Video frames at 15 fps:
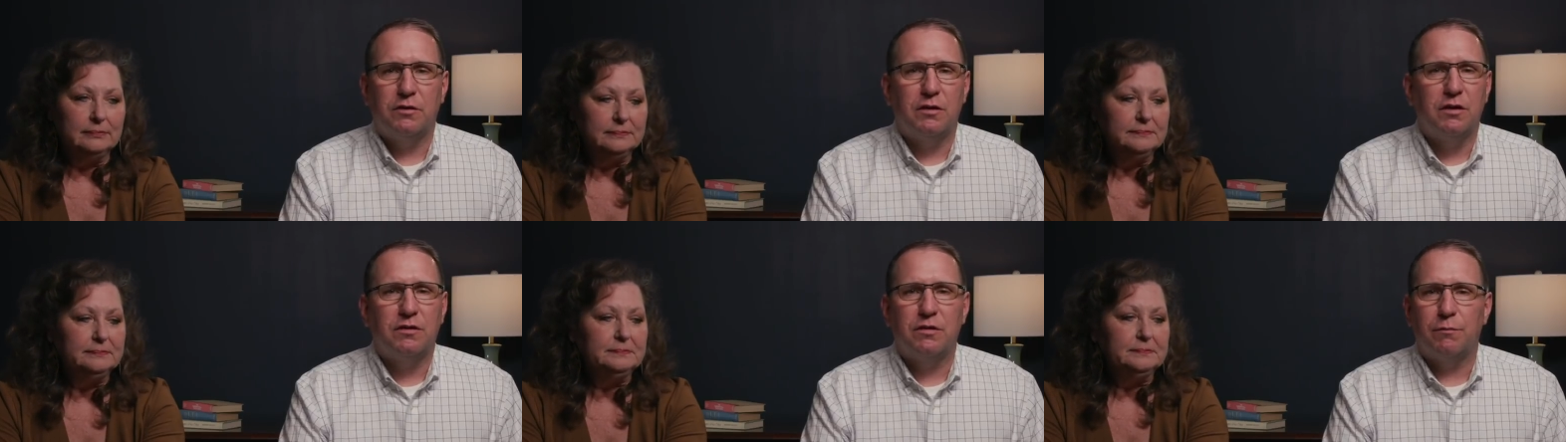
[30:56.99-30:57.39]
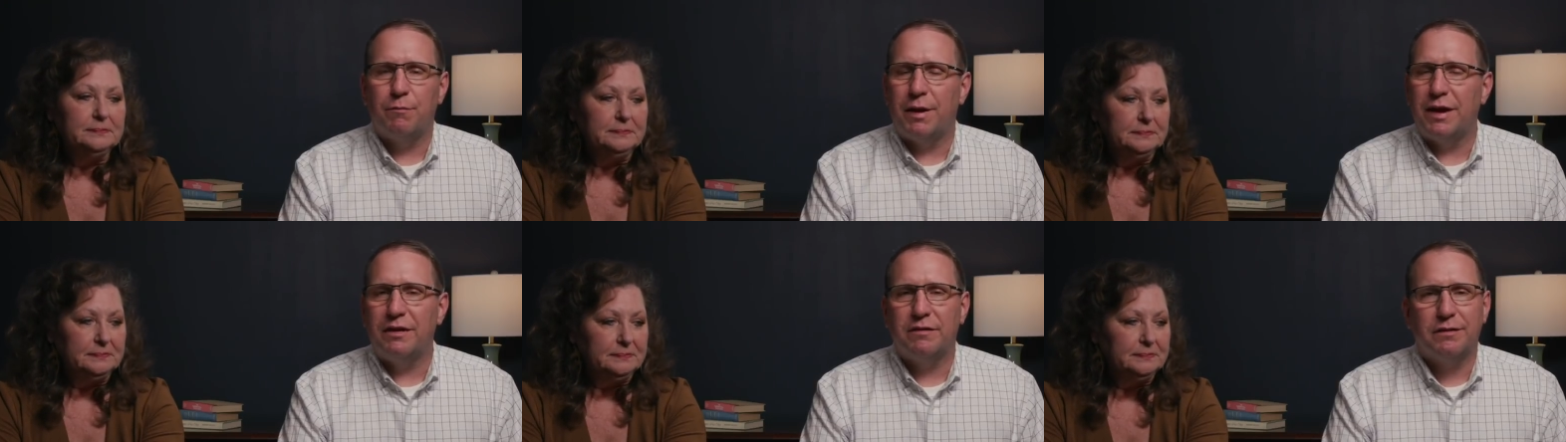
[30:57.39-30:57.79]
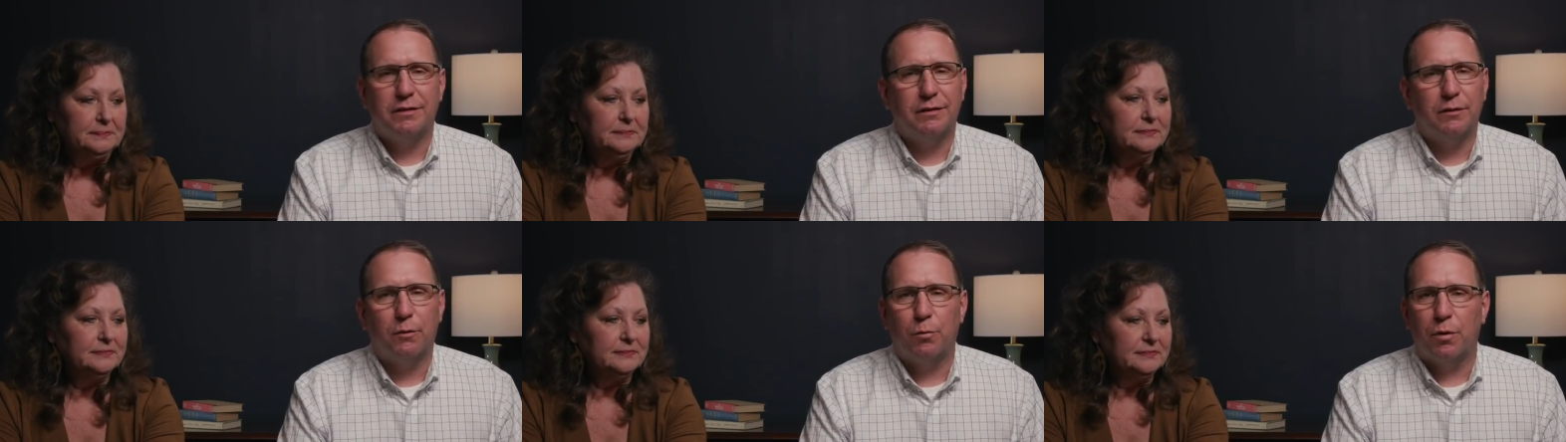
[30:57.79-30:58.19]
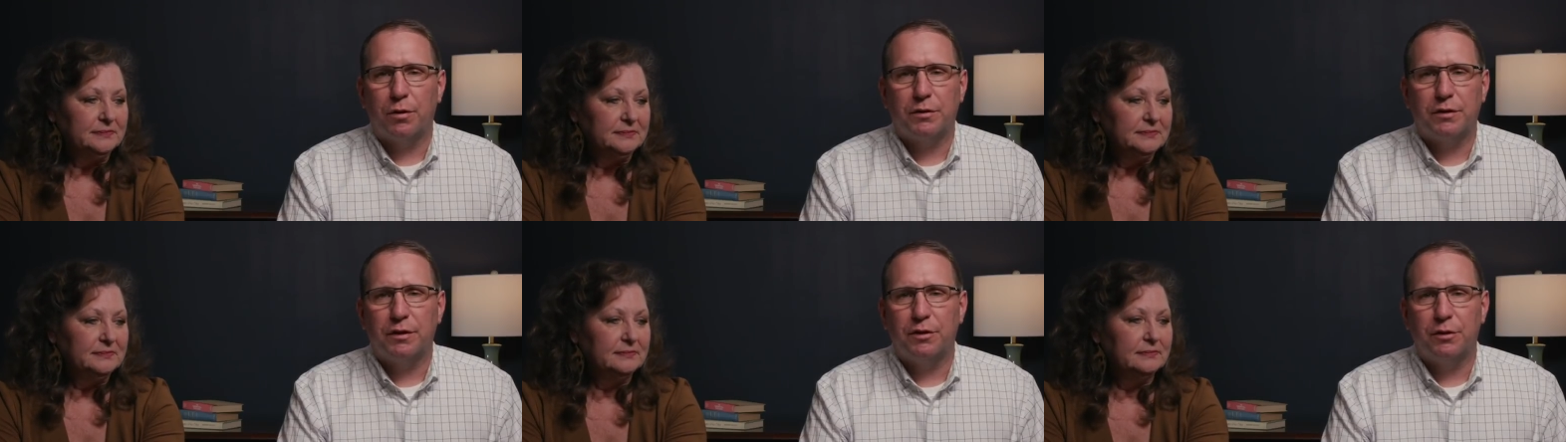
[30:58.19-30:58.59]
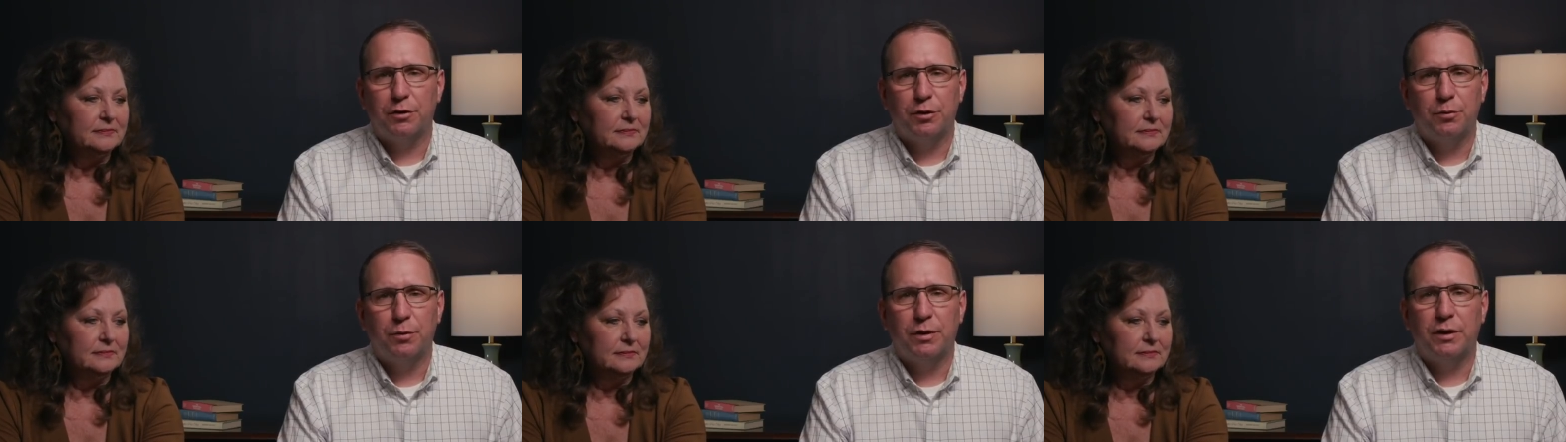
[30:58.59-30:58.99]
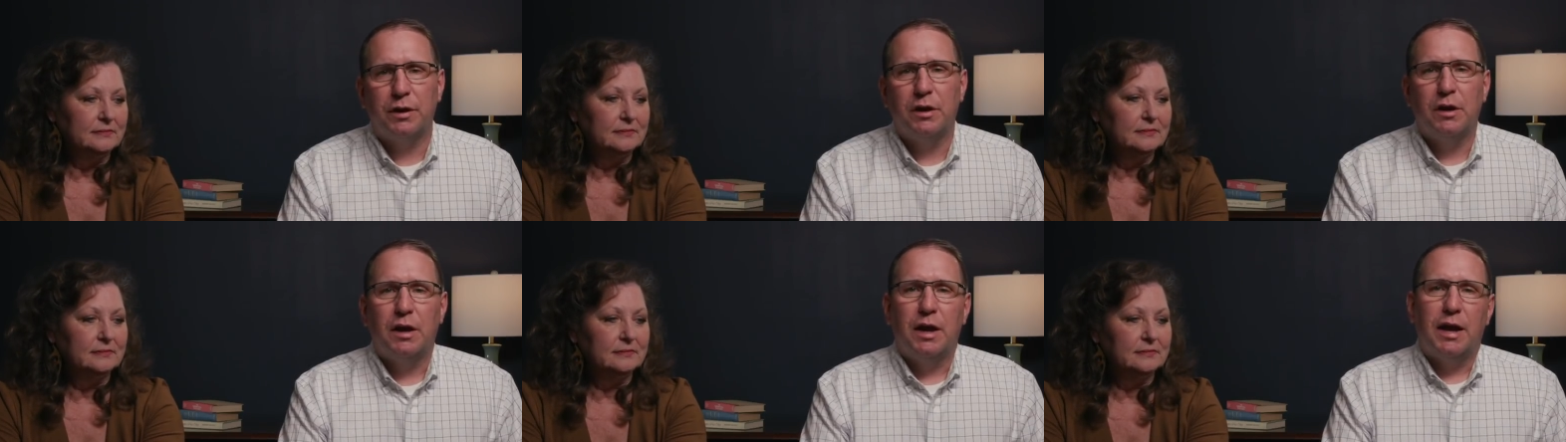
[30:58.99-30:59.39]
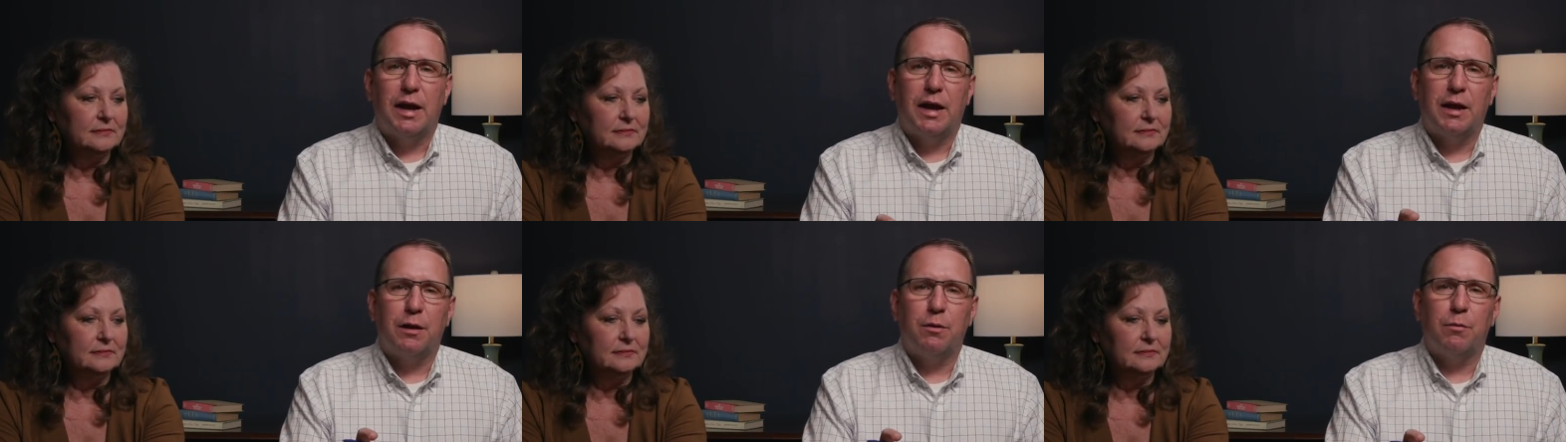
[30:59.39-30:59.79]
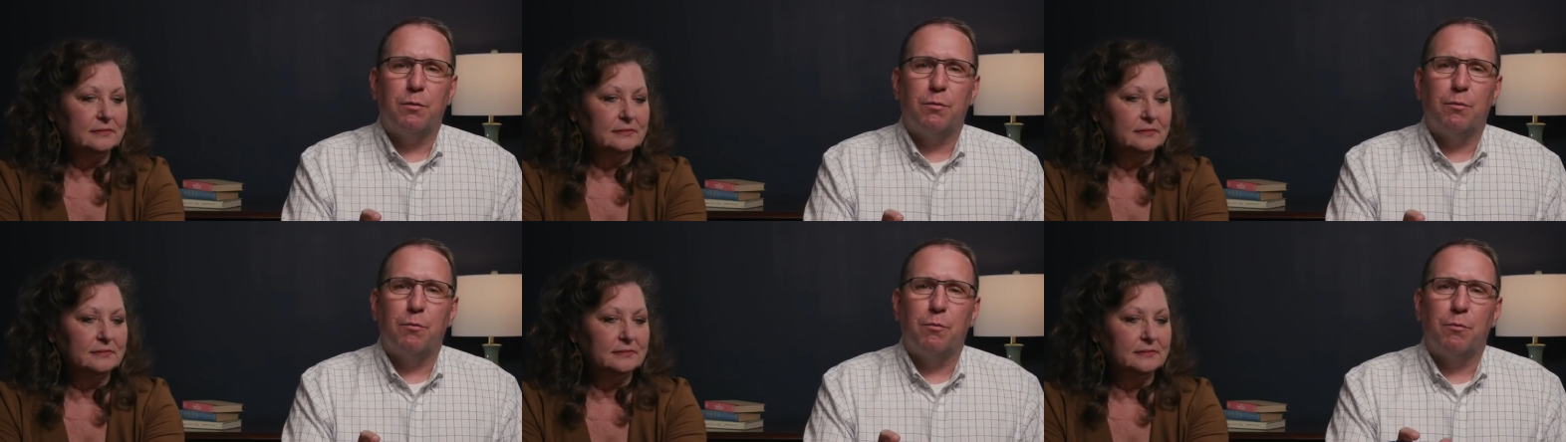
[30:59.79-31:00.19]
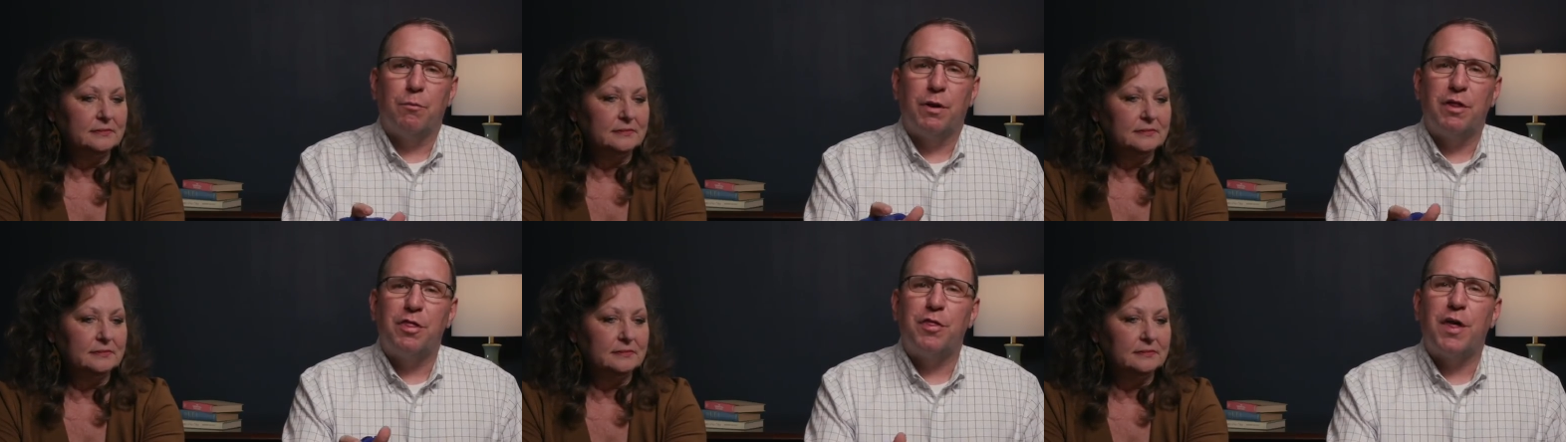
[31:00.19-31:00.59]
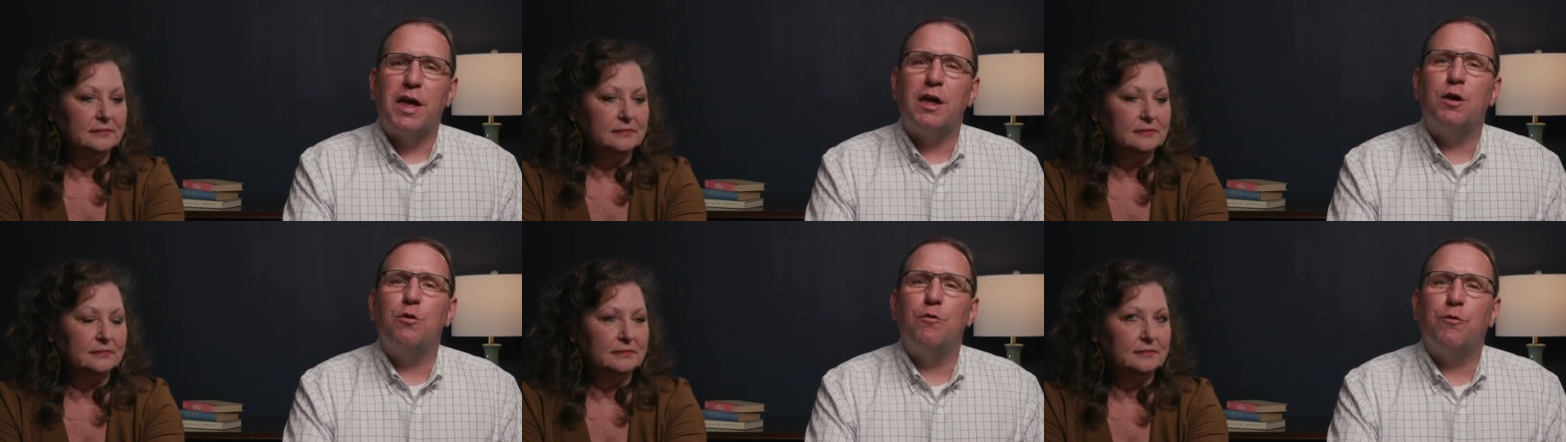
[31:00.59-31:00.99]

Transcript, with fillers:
Speaker 1: It's it's amazing the work that they're doing, and but thank you